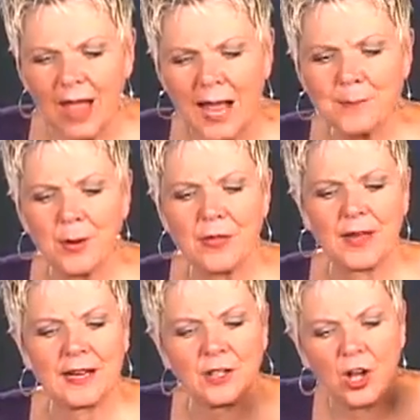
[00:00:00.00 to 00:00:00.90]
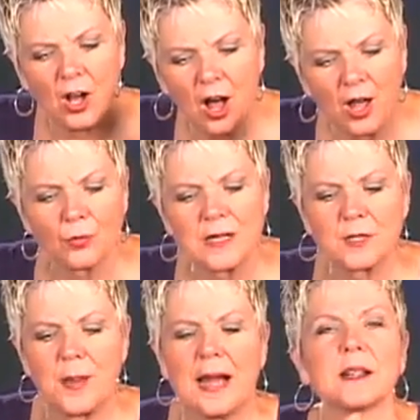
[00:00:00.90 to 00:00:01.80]
I pray that in all
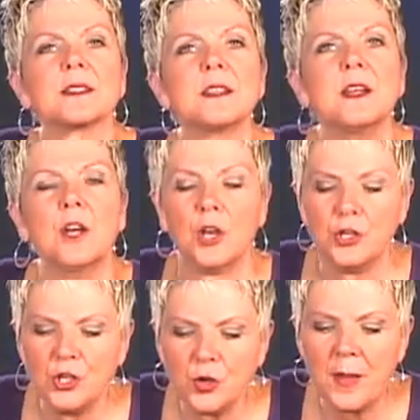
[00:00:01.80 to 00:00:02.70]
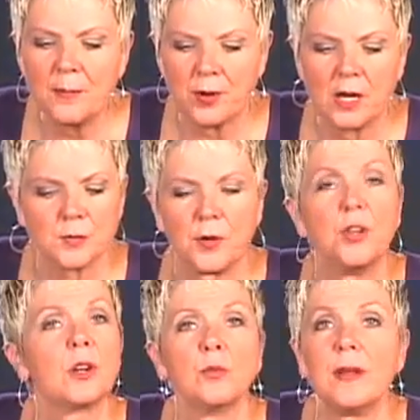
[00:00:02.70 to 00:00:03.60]
respects you may prosper.
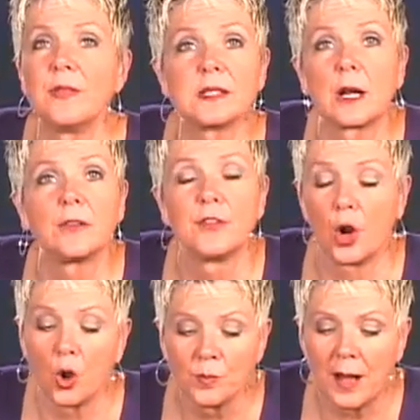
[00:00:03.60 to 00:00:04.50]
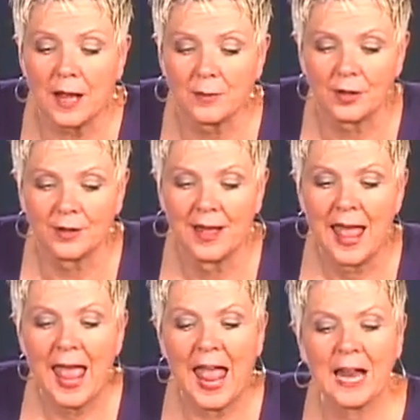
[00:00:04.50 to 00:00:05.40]
You can read this out of your own Bible.
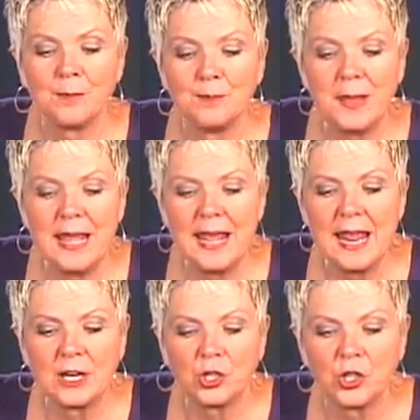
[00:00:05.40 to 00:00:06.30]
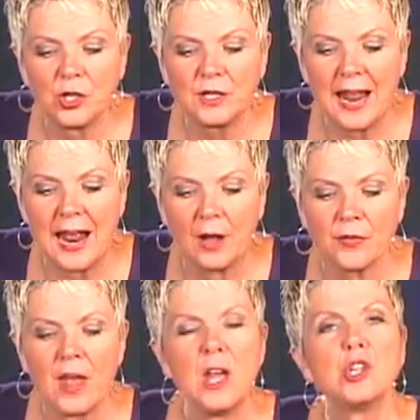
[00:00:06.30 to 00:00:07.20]
And be in good
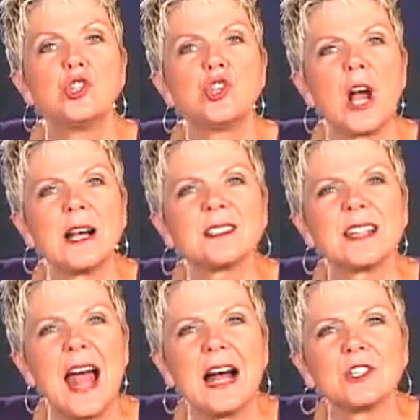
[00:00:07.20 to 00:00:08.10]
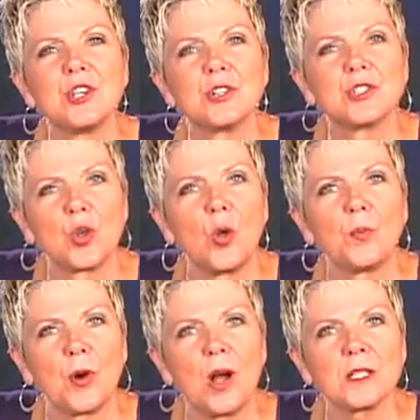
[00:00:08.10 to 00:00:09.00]
health, just as your soul
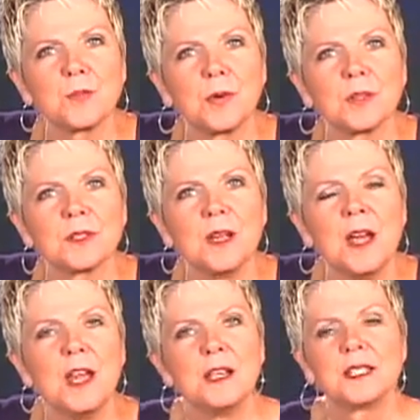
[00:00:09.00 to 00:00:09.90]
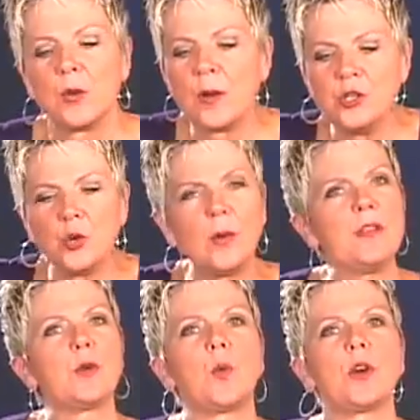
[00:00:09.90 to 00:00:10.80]
prospers. You see, when you
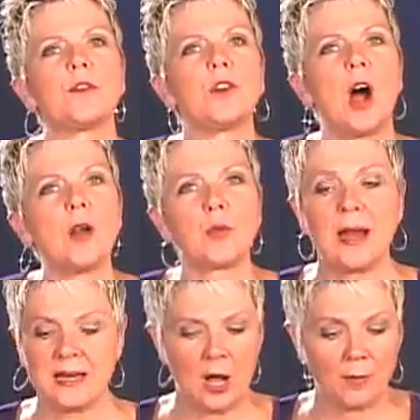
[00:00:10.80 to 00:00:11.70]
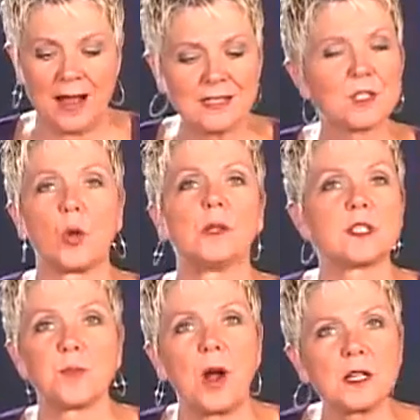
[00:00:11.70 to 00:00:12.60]
read the Word of God, right now my soul
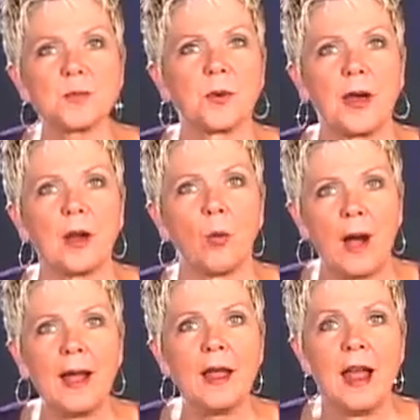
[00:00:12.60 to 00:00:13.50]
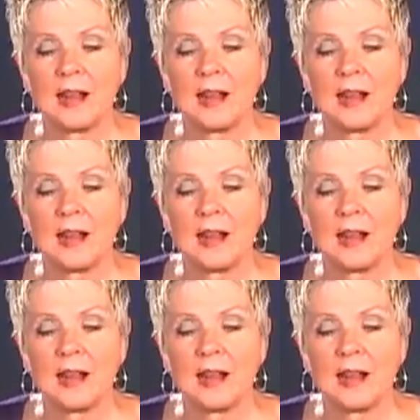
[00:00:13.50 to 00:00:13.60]
is prospering. Why?